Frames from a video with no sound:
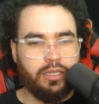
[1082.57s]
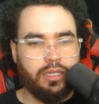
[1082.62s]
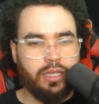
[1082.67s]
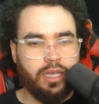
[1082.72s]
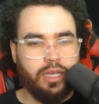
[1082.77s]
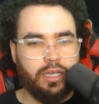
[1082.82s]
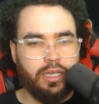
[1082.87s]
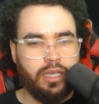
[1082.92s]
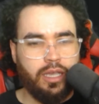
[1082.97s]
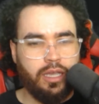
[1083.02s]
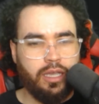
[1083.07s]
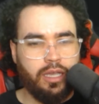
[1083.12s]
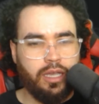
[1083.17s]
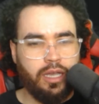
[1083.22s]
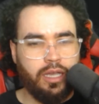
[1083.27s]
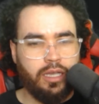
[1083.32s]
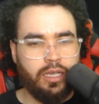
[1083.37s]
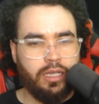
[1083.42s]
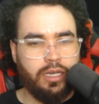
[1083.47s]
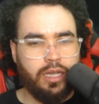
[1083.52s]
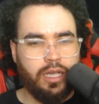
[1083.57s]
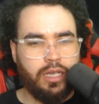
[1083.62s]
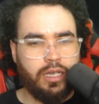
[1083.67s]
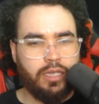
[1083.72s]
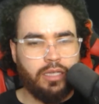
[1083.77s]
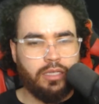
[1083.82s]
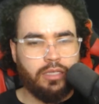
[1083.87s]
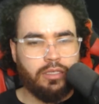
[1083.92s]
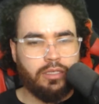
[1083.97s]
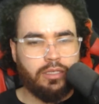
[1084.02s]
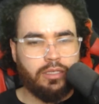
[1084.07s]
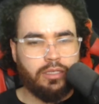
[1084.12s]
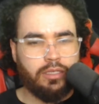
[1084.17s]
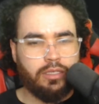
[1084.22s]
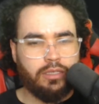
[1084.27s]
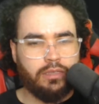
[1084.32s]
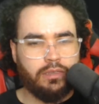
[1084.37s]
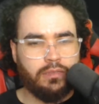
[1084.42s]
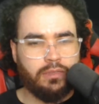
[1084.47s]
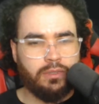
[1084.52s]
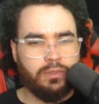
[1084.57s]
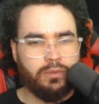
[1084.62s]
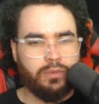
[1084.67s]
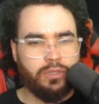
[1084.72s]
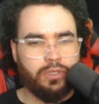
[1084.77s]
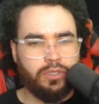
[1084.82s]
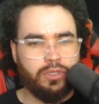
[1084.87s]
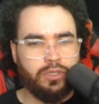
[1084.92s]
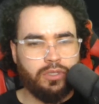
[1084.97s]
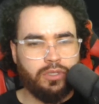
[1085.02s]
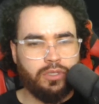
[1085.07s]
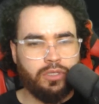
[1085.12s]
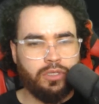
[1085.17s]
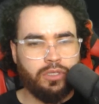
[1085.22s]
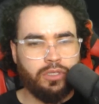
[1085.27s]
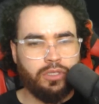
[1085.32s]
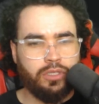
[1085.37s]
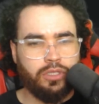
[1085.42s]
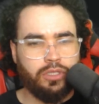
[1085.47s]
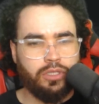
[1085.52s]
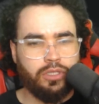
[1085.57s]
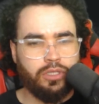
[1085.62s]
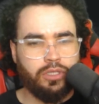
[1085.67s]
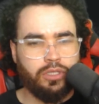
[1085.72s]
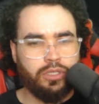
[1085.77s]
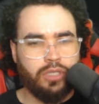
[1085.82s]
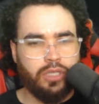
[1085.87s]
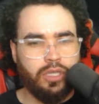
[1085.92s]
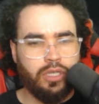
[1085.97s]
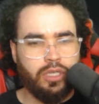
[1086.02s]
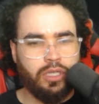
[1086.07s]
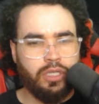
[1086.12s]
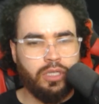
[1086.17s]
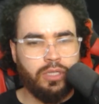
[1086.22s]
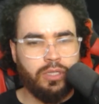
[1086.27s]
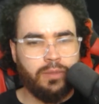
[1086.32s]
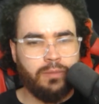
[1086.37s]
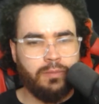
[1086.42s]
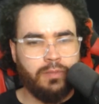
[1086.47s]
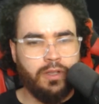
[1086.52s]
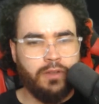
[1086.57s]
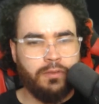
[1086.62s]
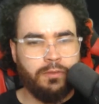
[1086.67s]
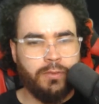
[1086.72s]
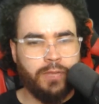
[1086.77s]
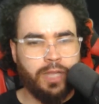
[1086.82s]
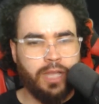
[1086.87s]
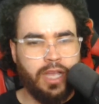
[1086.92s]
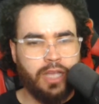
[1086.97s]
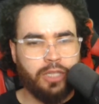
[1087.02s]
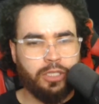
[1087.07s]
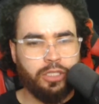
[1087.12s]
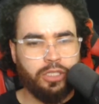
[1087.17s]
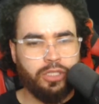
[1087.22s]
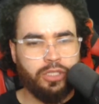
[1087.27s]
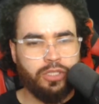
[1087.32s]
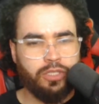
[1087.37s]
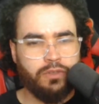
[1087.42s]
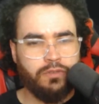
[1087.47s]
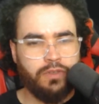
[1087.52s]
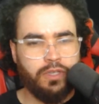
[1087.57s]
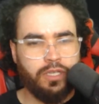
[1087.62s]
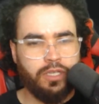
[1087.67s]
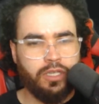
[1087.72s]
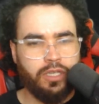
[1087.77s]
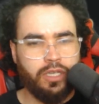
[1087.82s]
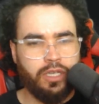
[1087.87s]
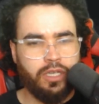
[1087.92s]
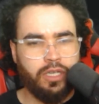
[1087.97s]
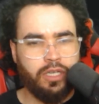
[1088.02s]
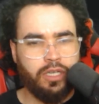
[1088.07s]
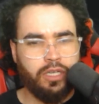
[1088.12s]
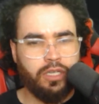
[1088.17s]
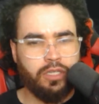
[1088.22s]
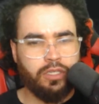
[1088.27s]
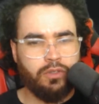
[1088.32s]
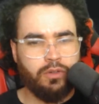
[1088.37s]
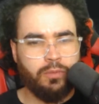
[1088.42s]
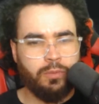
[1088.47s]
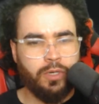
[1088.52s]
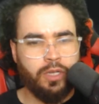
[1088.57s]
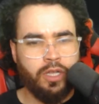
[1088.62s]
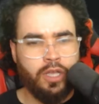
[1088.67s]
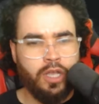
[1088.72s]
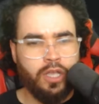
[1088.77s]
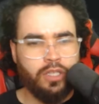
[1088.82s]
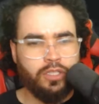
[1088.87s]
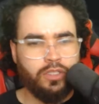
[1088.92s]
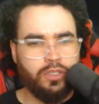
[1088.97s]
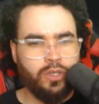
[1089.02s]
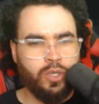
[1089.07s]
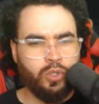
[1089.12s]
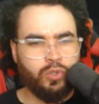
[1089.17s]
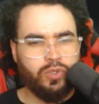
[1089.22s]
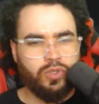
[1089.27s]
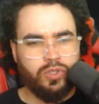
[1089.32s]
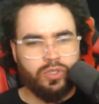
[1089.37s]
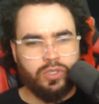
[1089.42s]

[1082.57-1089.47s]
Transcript: like AI and, and scientific research um, government actions of AI, corporate. So